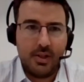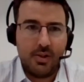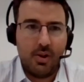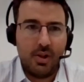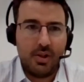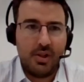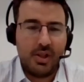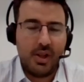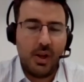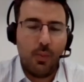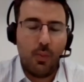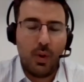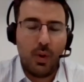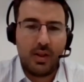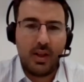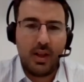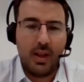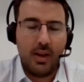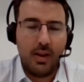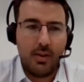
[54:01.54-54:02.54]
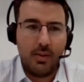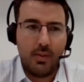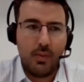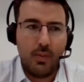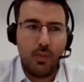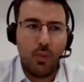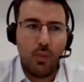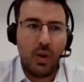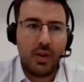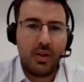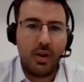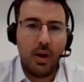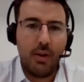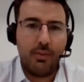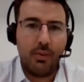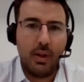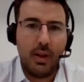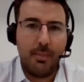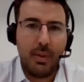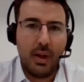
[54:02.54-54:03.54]
hard to say what the
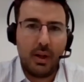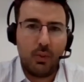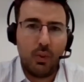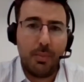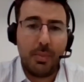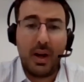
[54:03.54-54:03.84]
overall impact will.